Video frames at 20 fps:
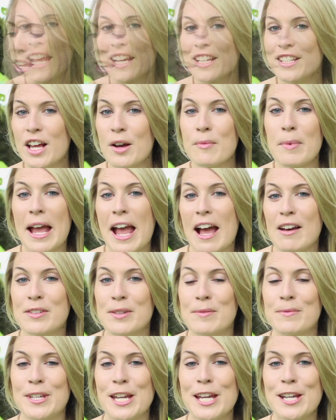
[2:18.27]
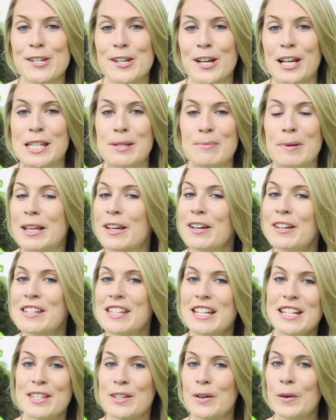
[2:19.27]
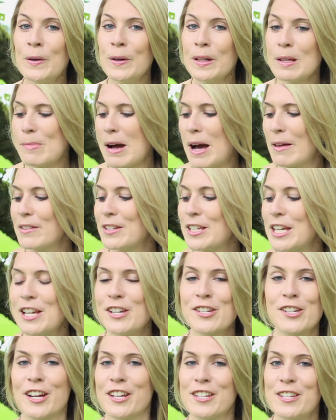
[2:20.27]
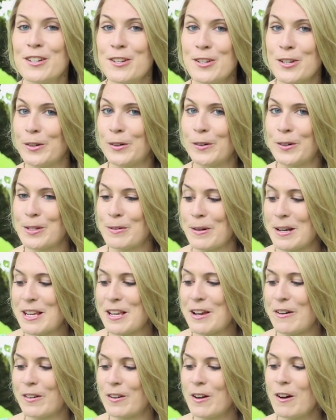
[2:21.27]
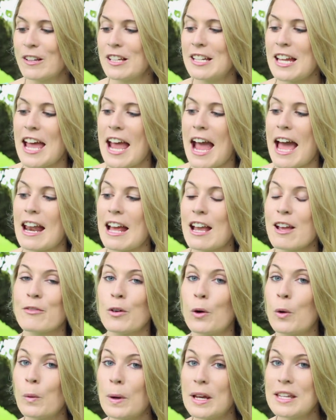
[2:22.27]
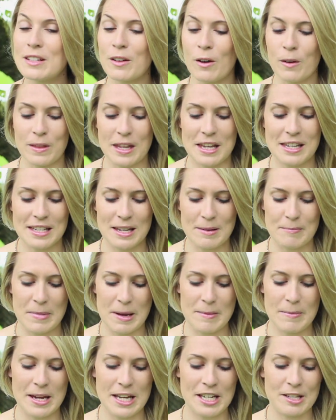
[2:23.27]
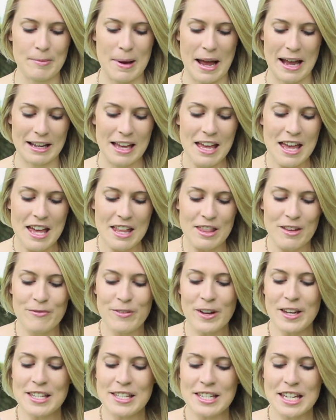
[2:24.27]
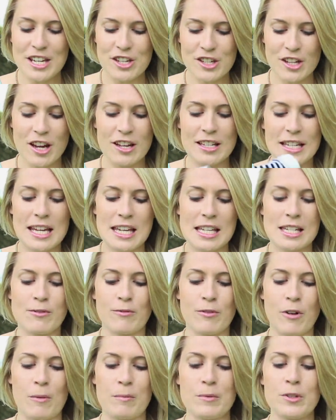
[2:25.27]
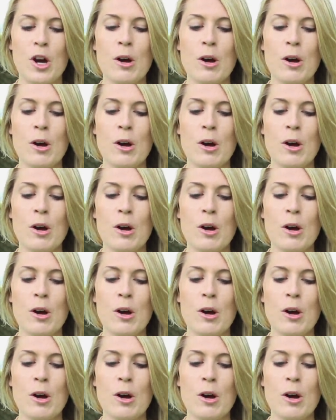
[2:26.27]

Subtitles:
Next up, I have some t-shirts because it's all about the t-shirts and shorts when you go on holiday, and I have always got these in my beach bag. The first t-shirt is from